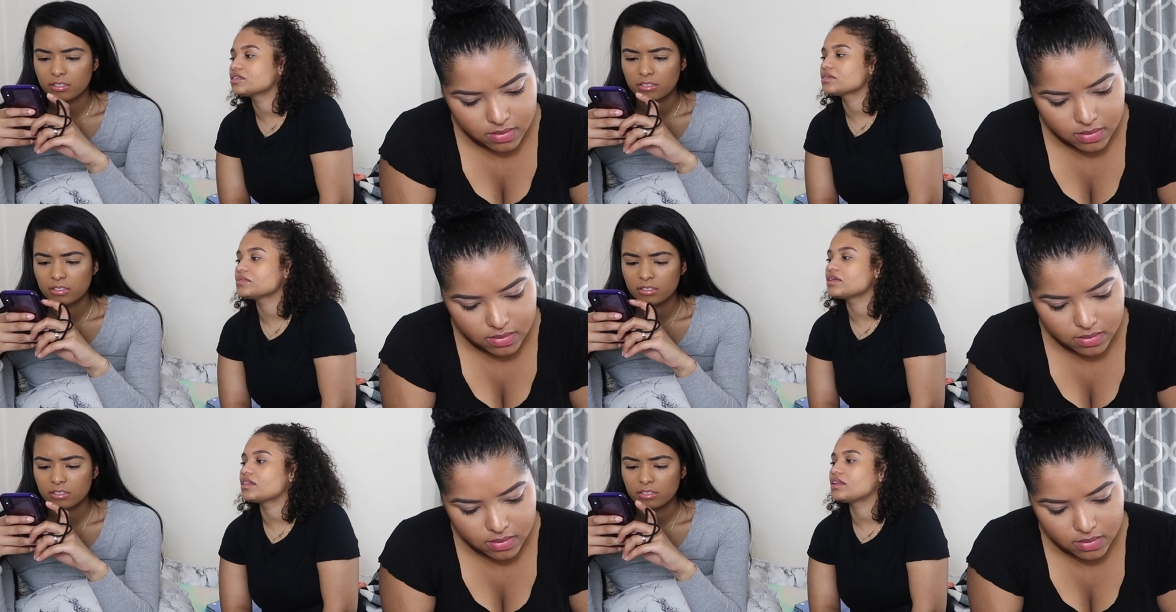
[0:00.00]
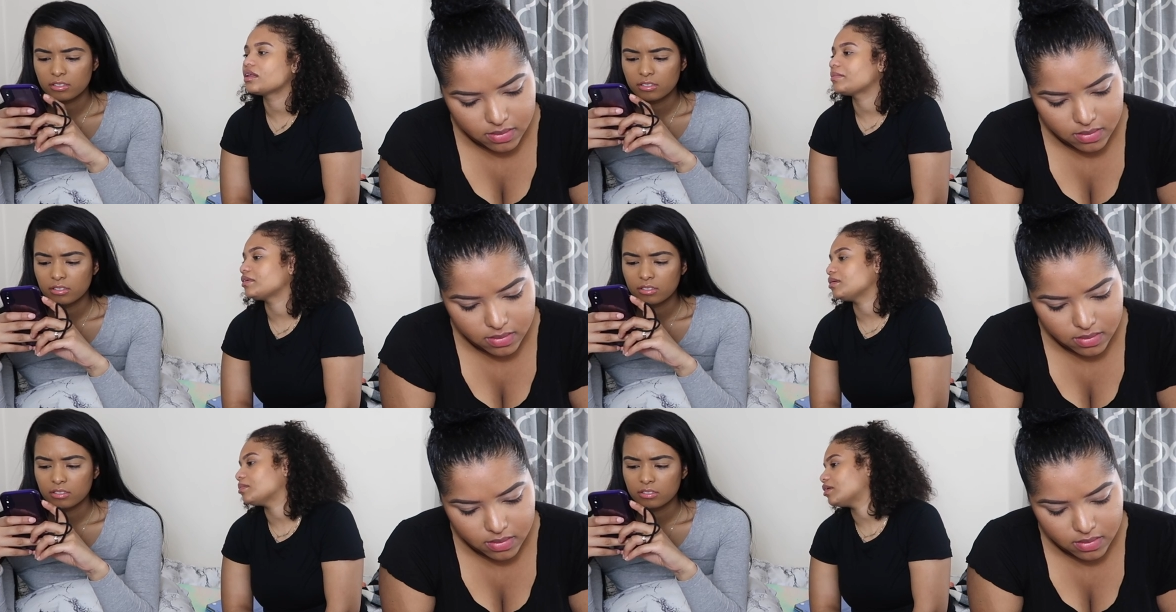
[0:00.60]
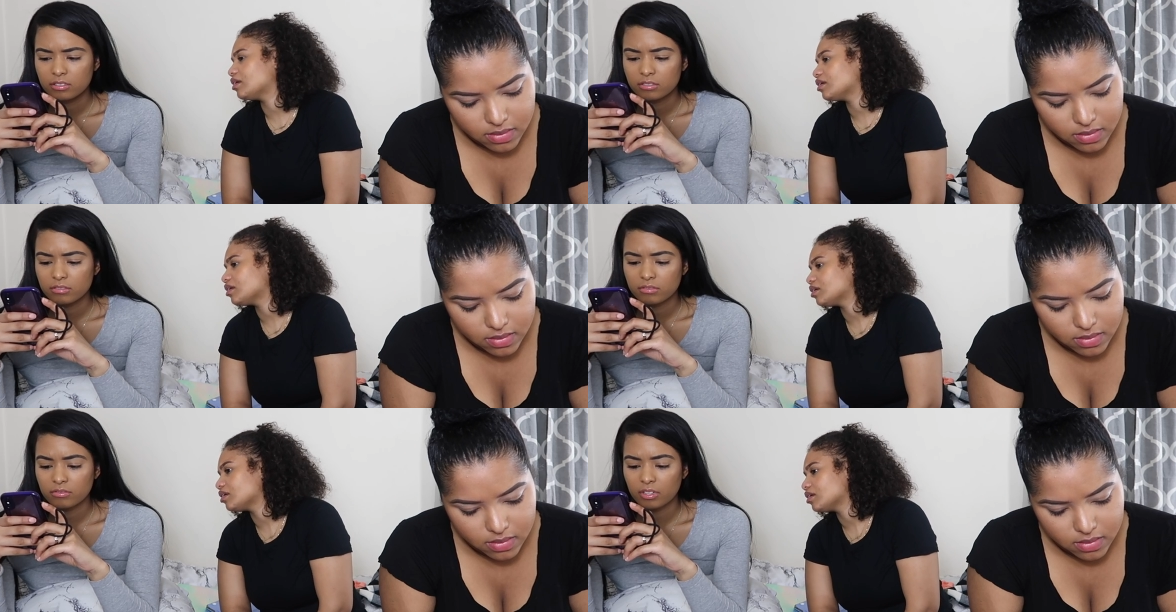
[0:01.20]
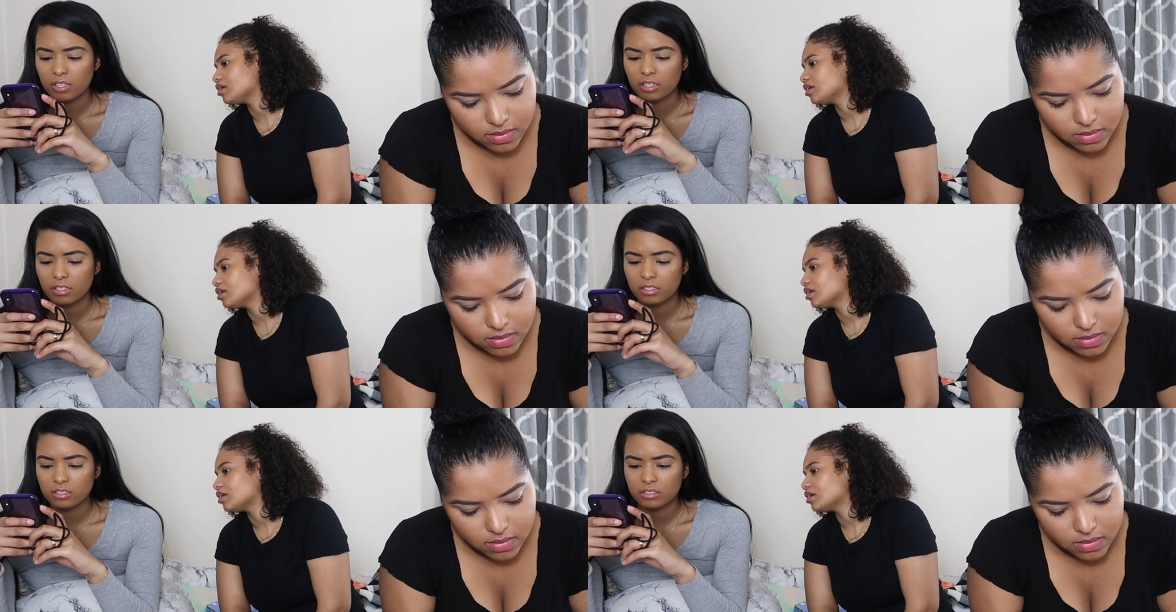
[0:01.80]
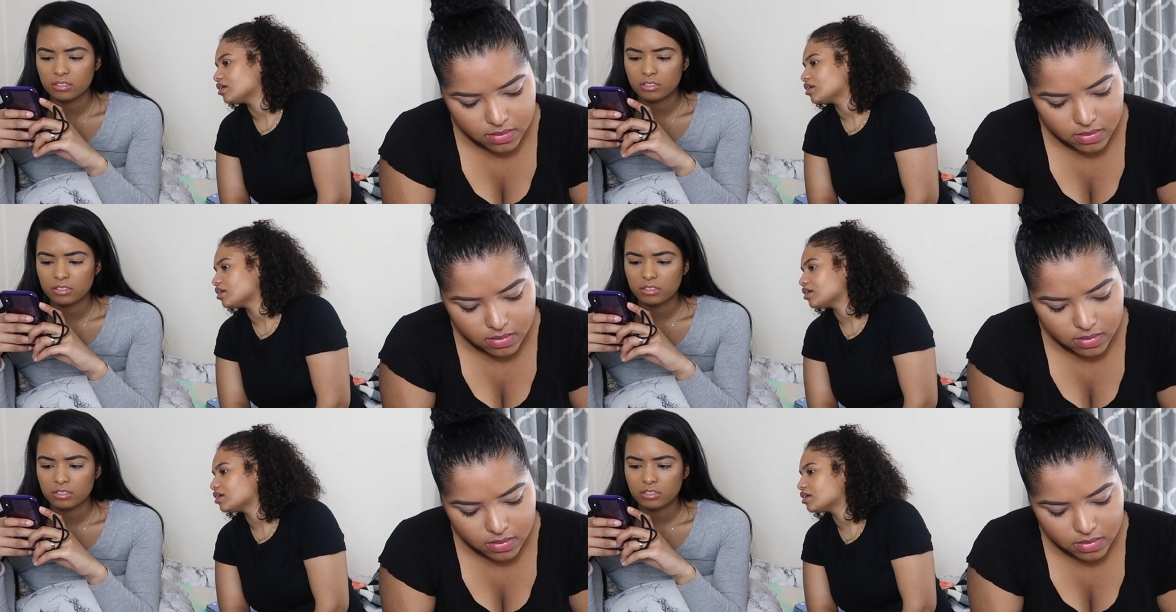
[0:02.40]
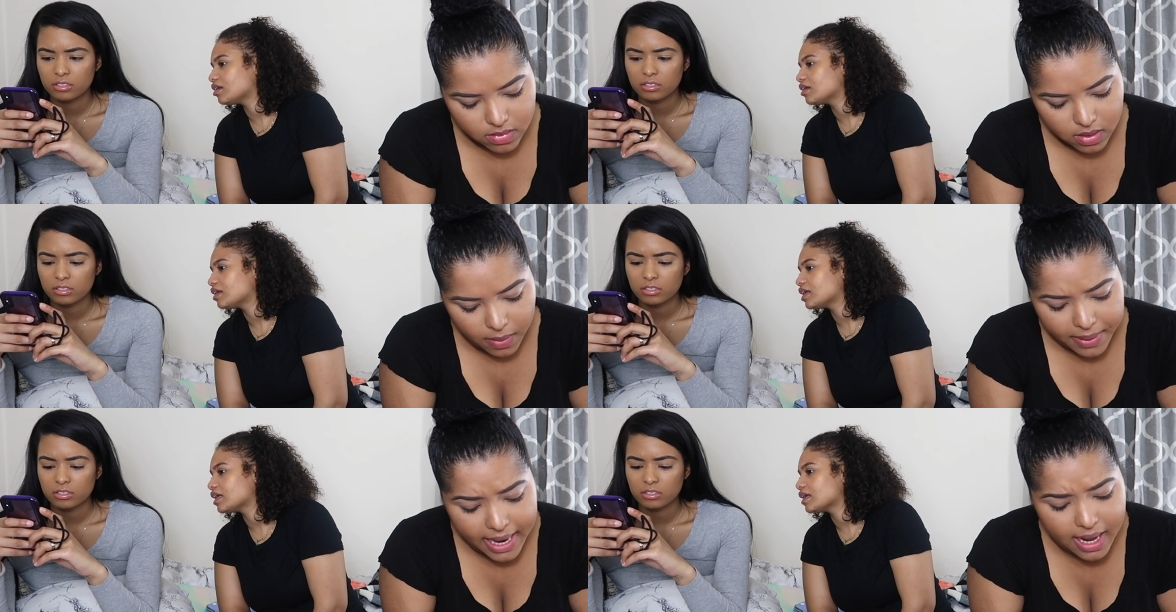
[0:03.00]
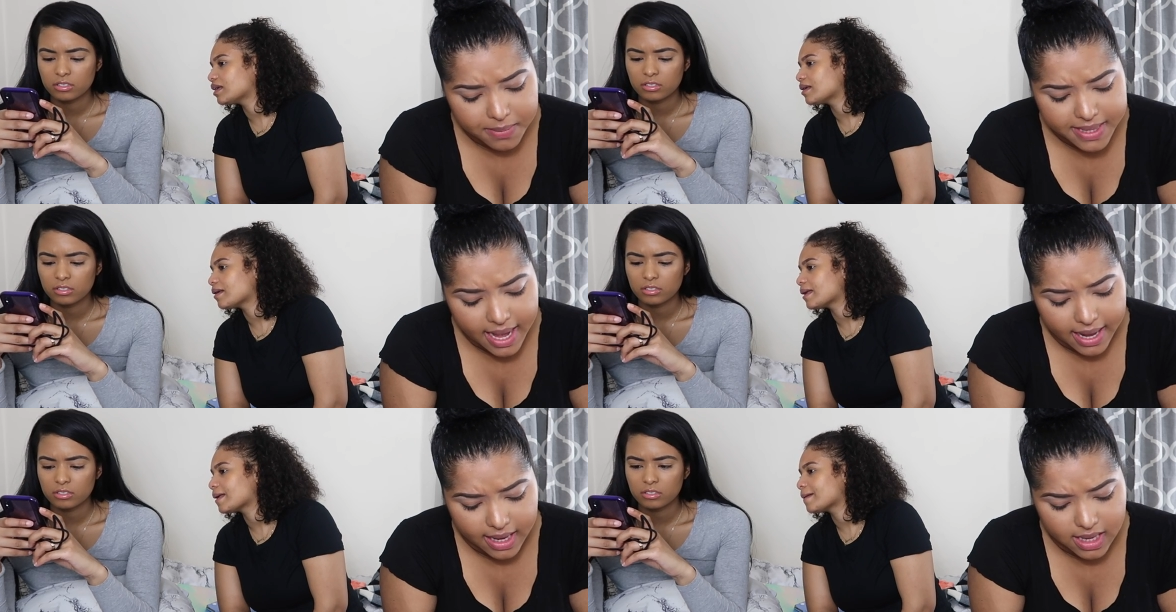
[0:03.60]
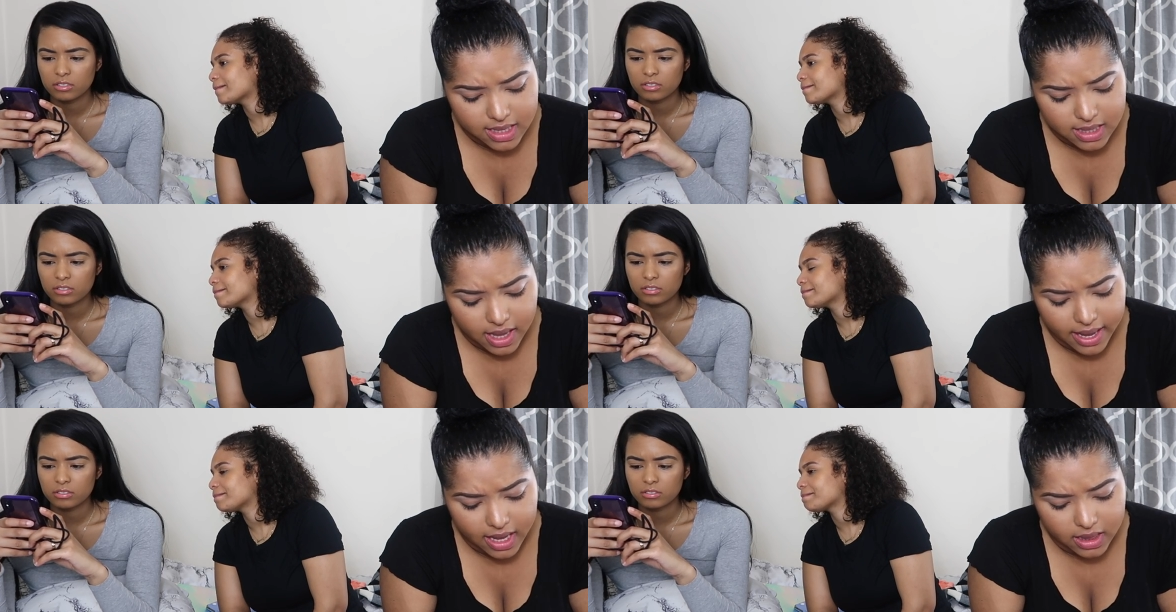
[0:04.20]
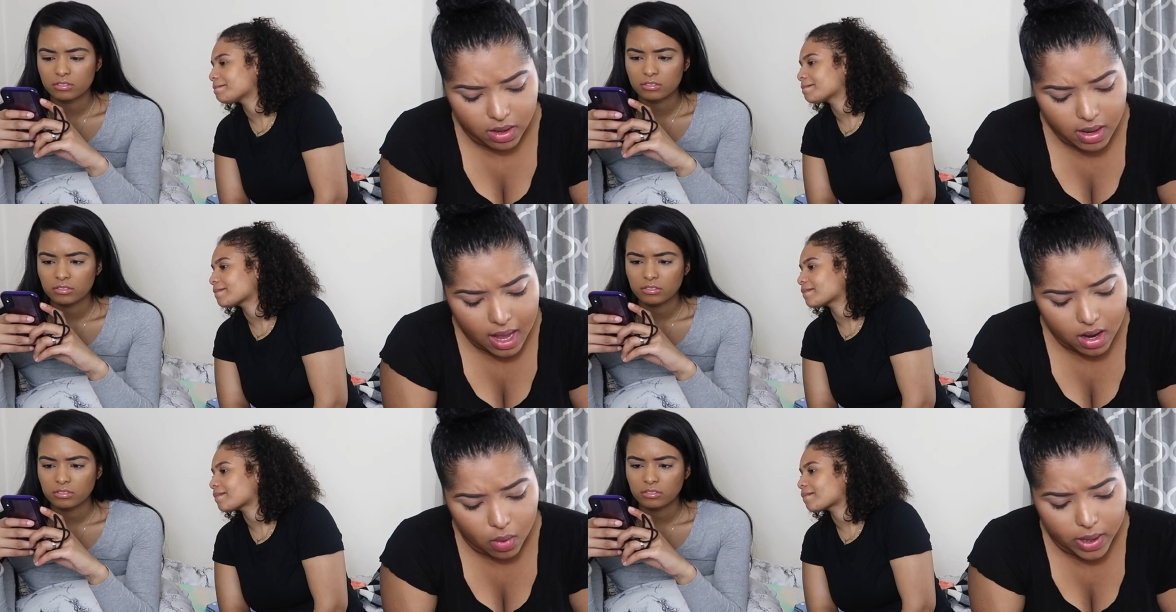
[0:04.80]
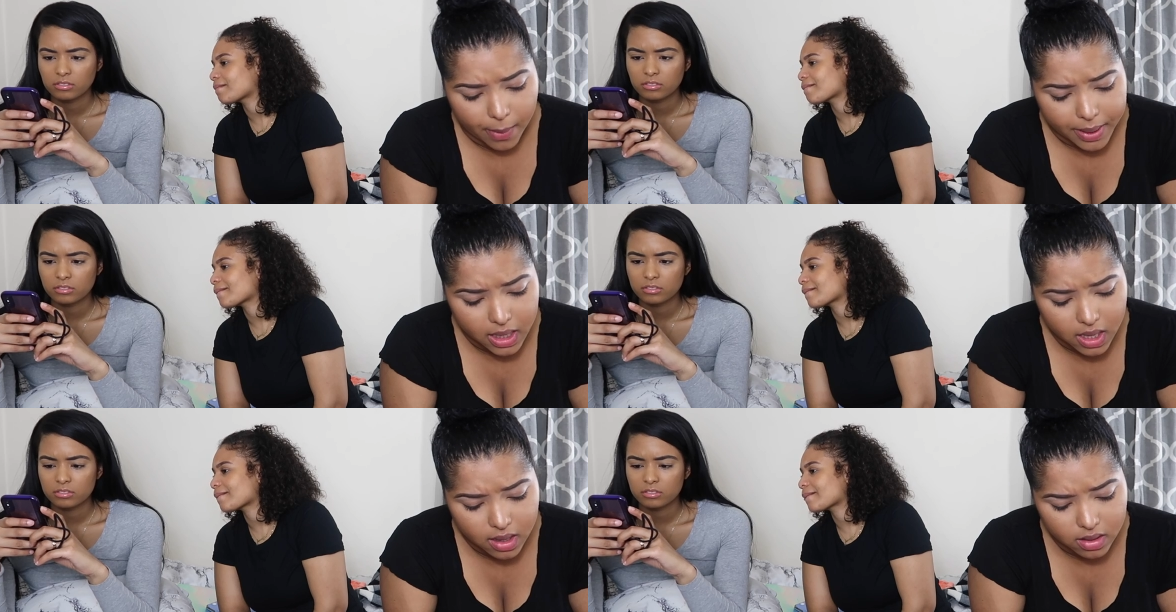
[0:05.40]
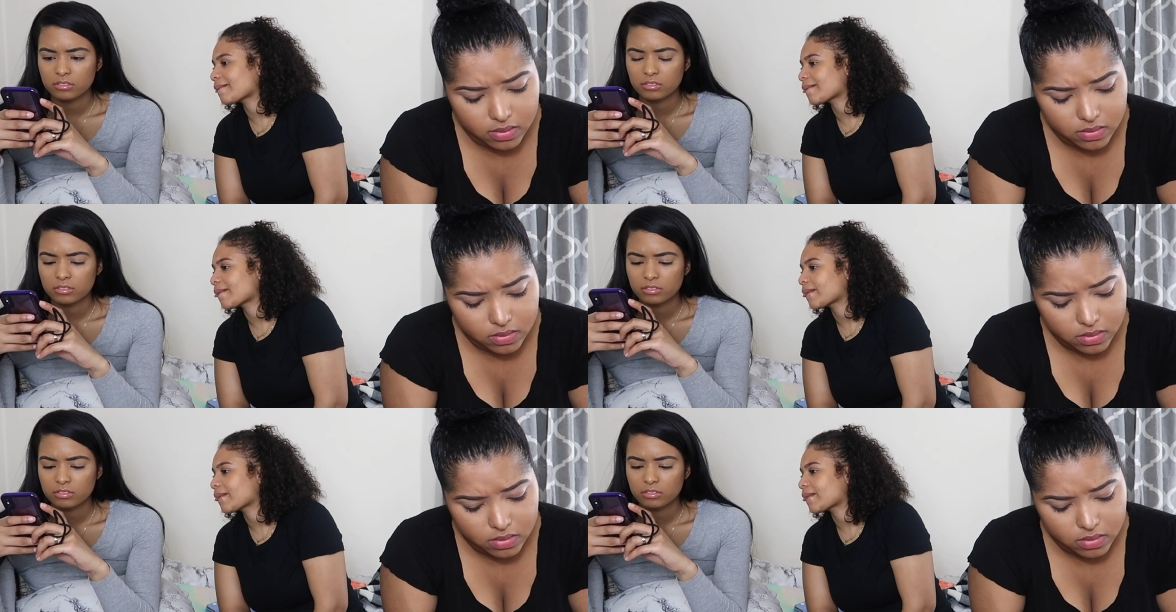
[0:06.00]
Speaker 1: she could be my prima.
Speaker 2: Right. I'm getting upset because like they don't got on Wikipedia.